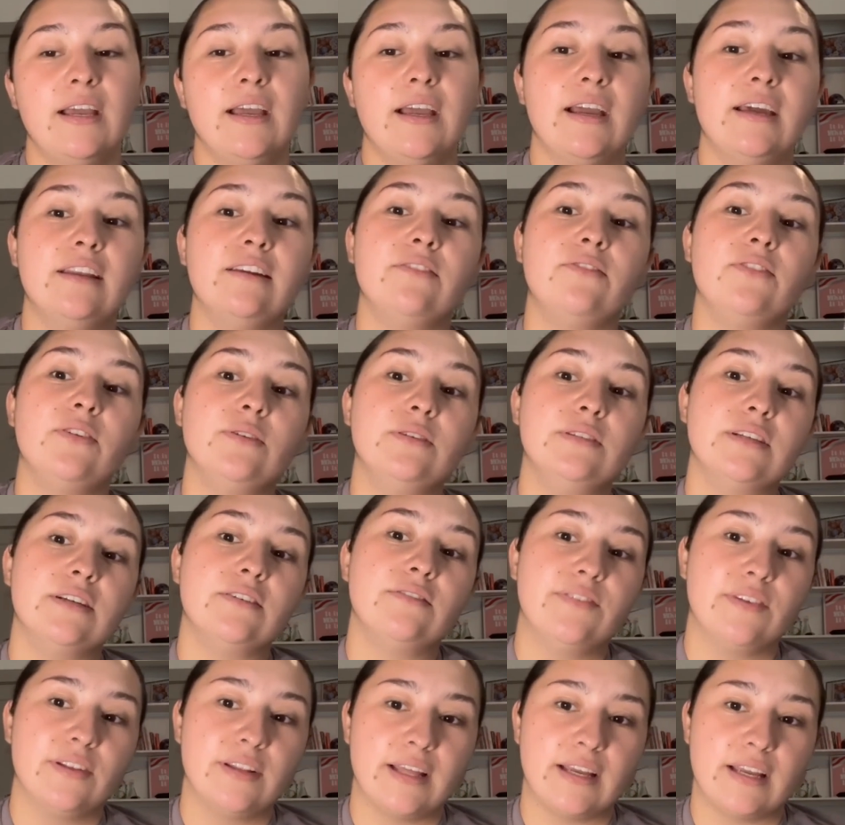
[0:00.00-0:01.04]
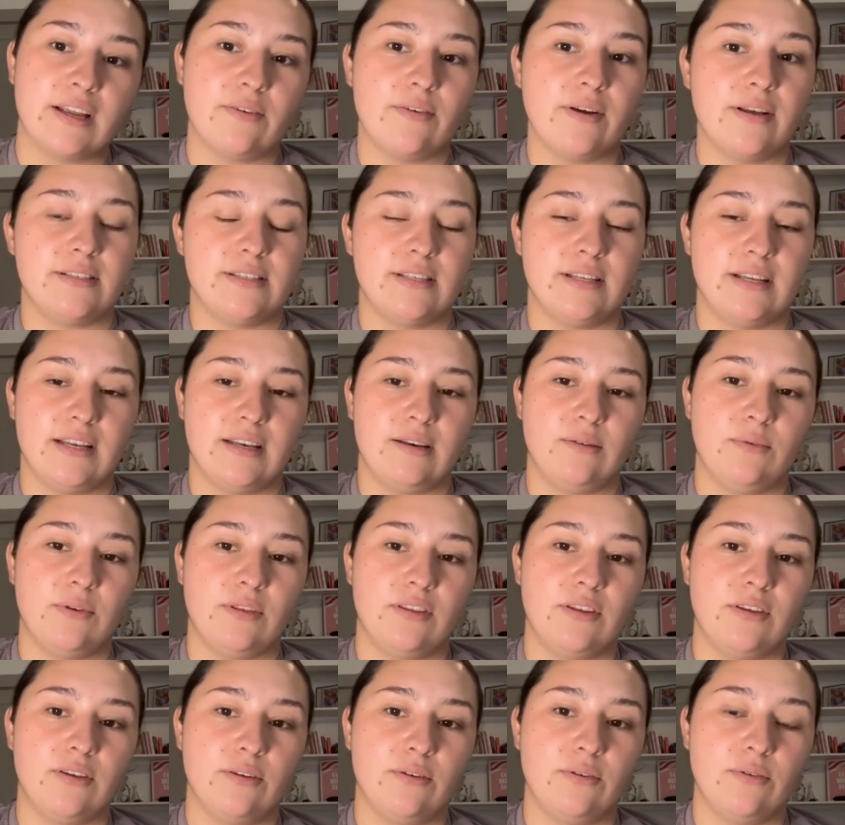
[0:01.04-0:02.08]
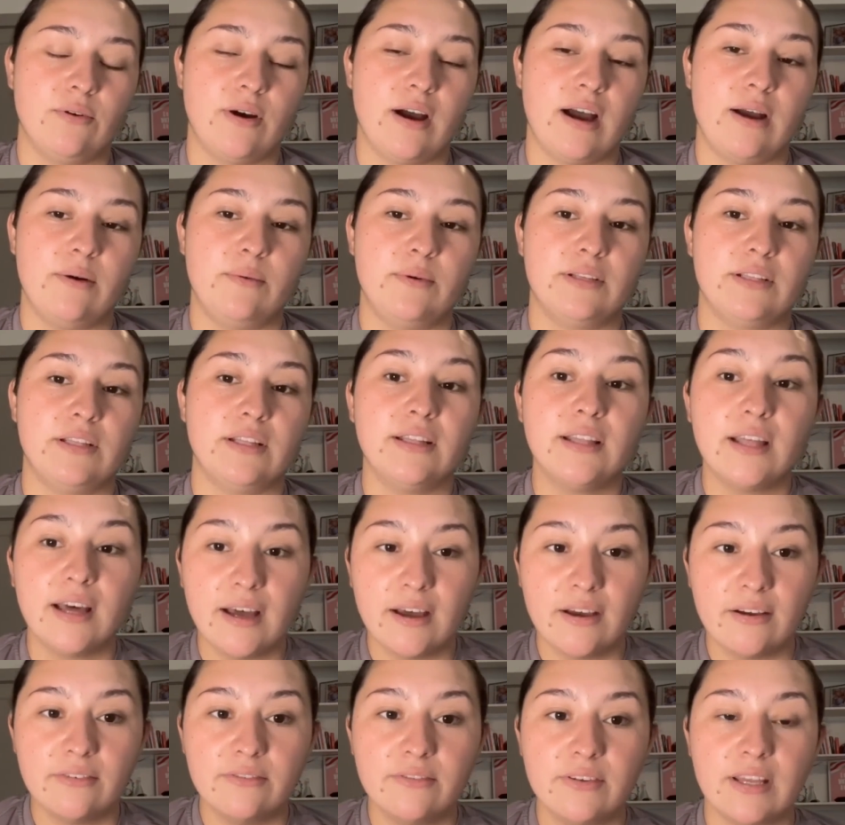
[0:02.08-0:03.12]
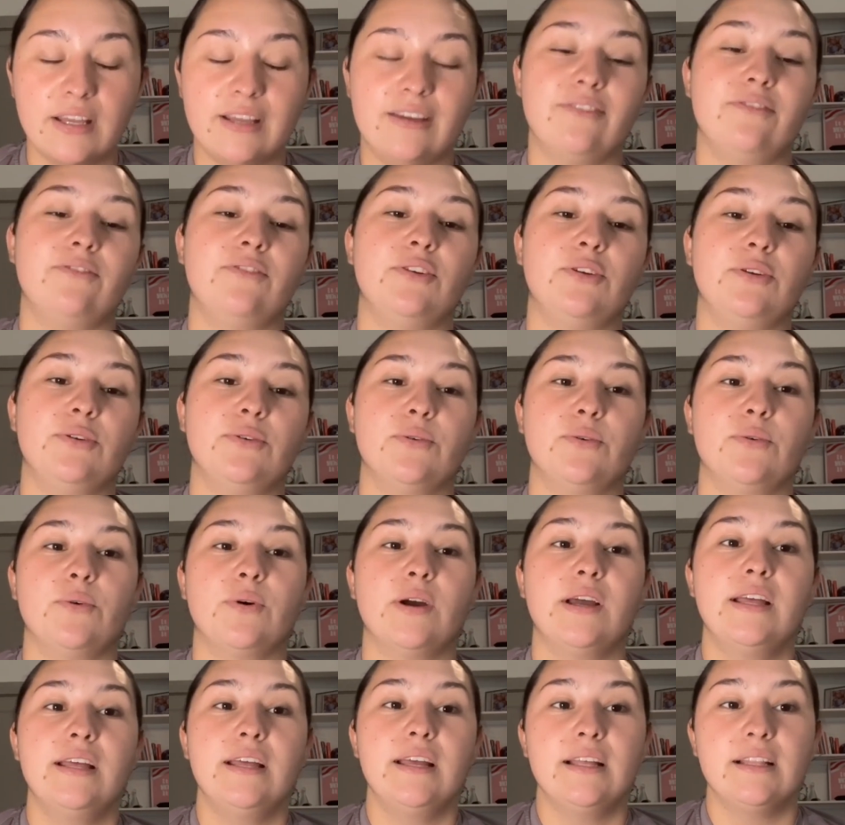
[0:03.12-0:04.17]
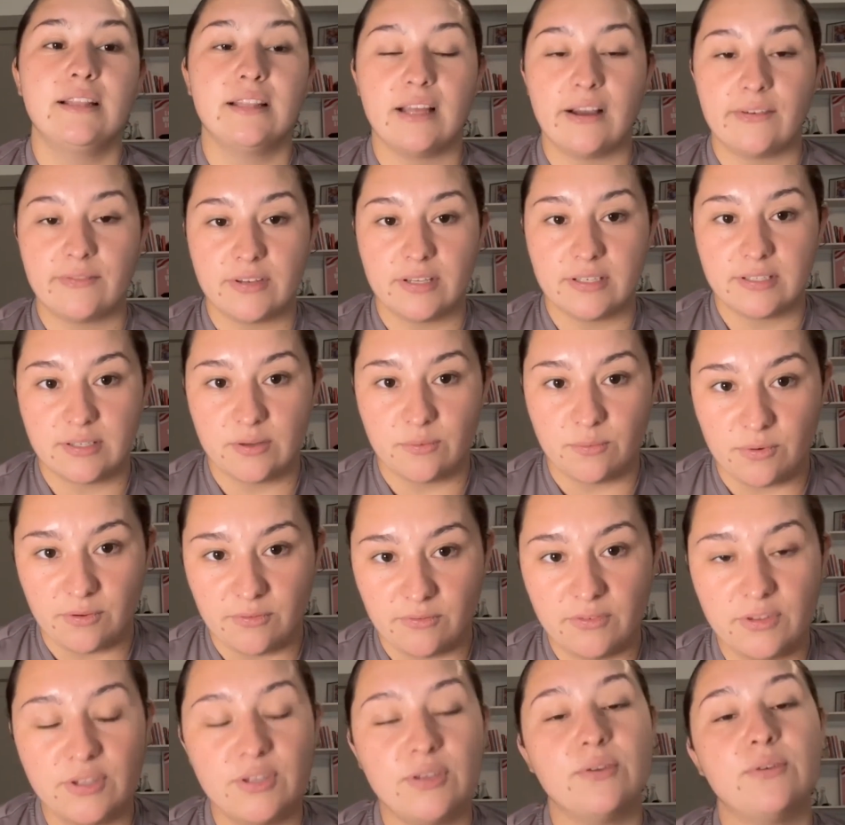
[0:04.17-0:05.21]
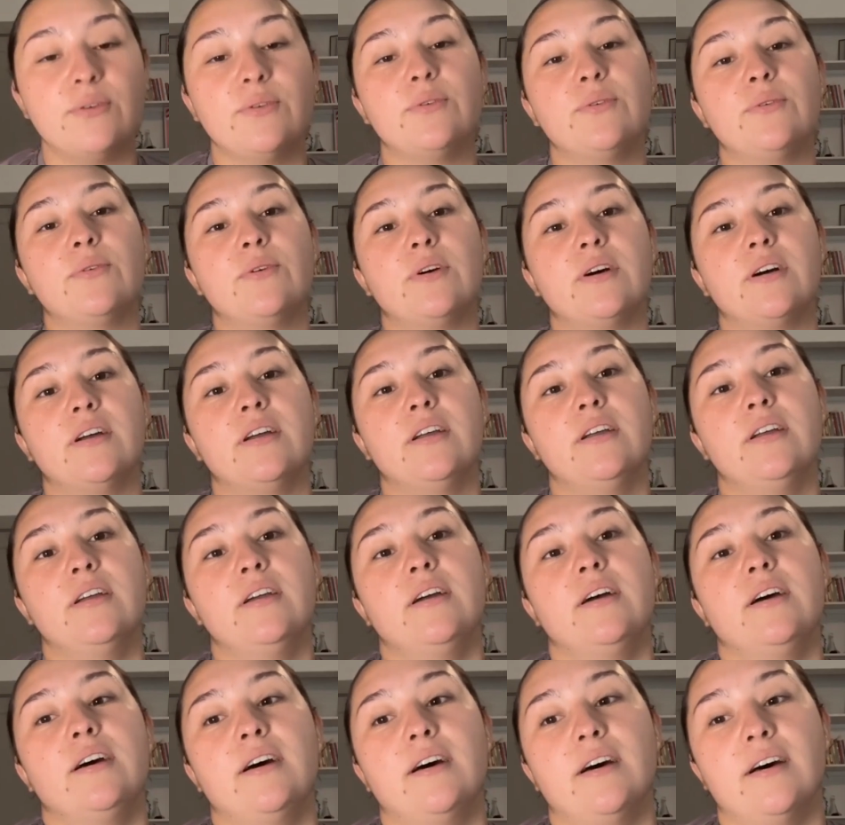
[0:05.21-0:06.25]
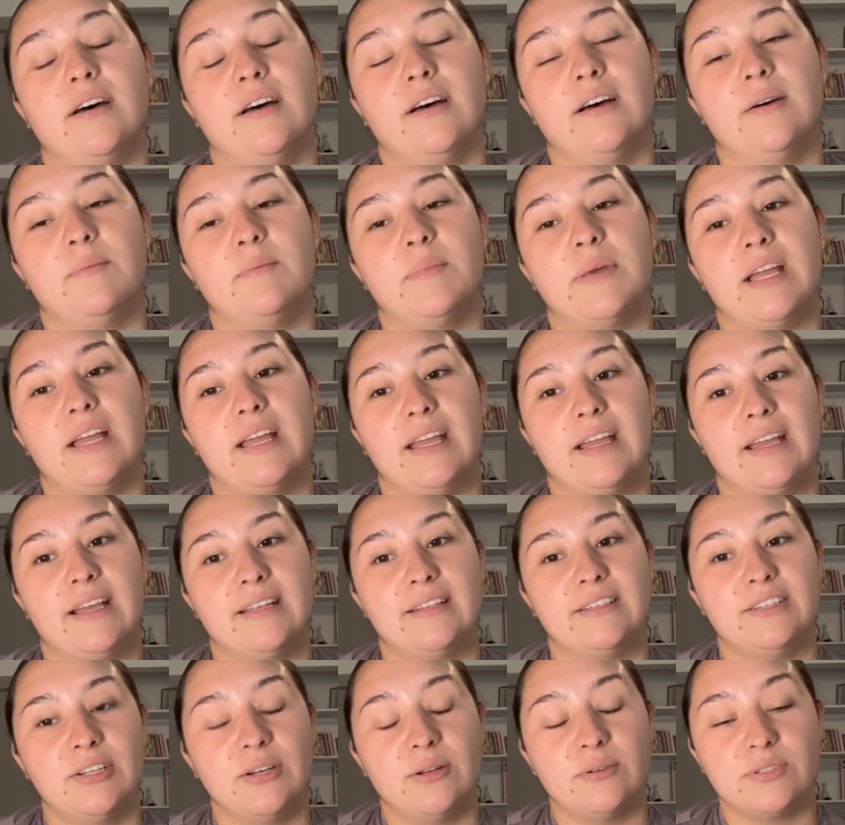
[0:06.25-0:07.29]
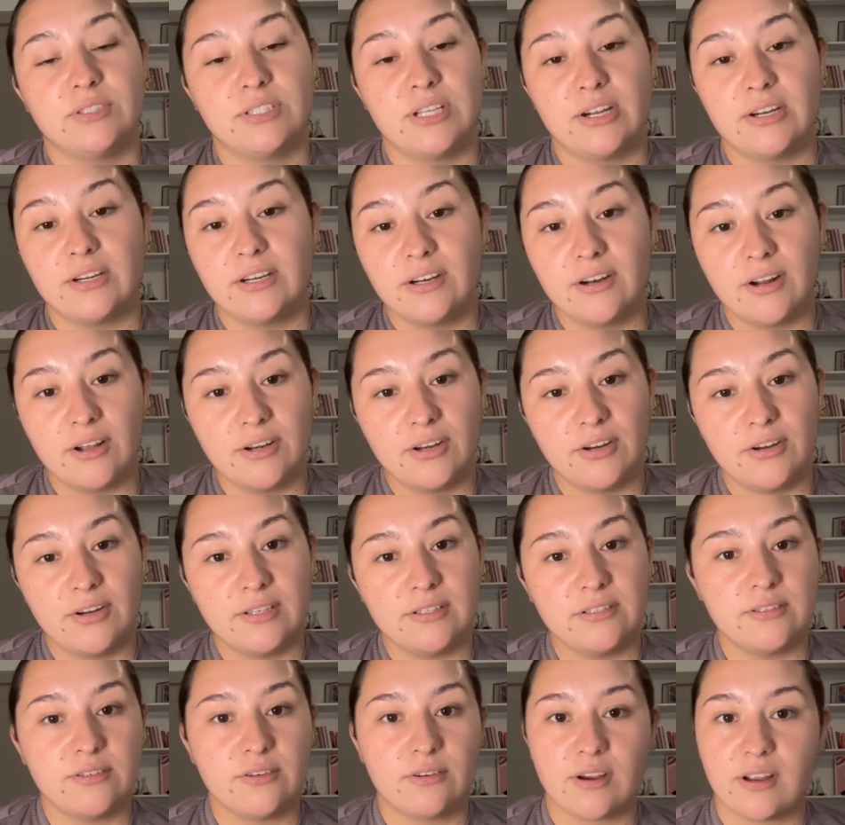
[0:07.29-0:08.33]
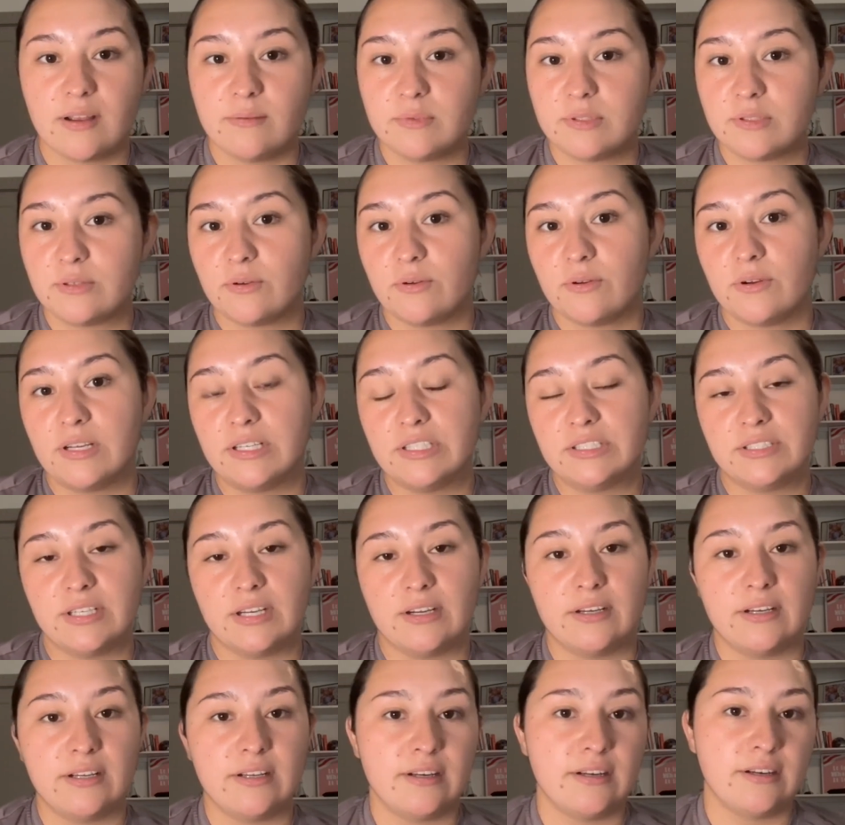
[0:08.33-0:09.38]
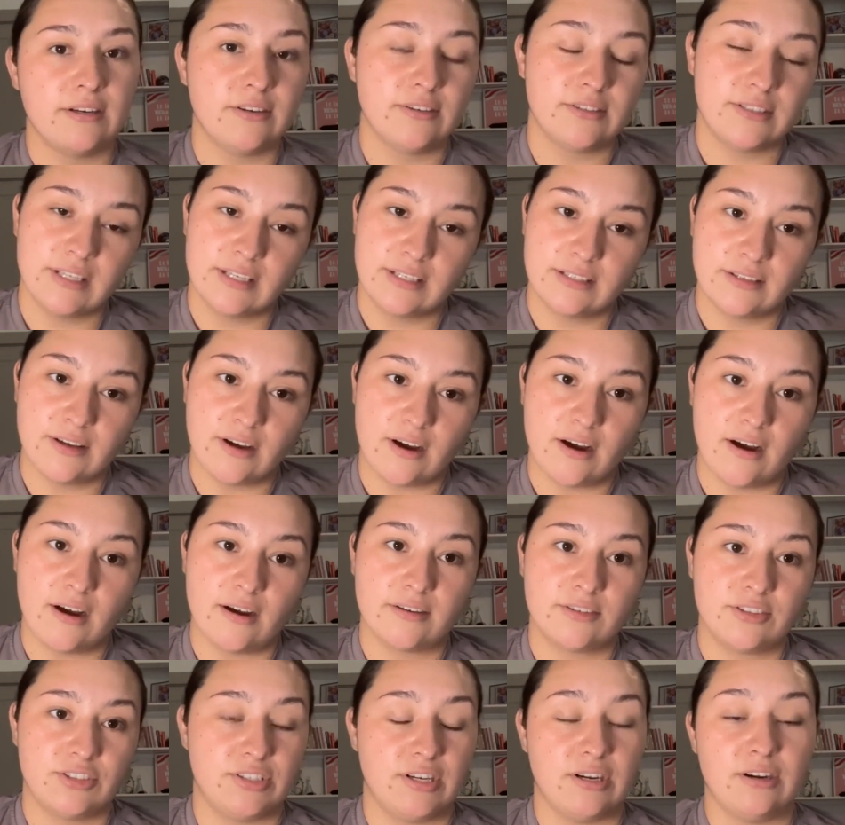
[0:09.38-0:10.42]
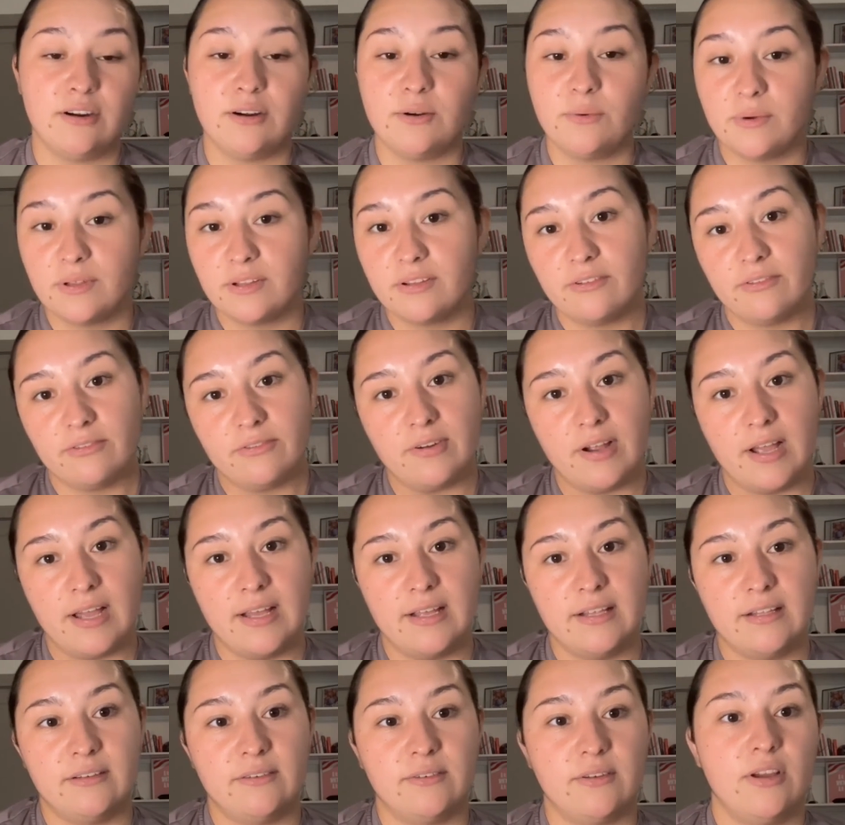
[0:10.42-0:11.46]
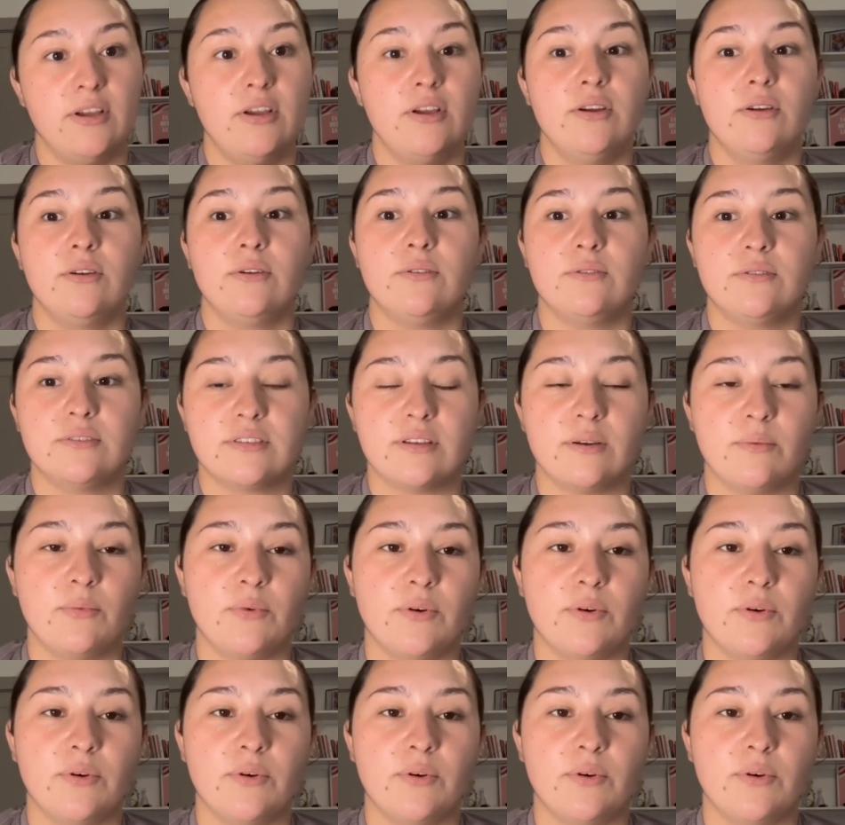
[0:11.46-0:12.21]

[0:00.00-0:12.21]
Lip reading: And if you did feel like it resonated with you, I would love if you left us a review and shared it on your Instagram story, shared it on your TikTok, share it with a friend what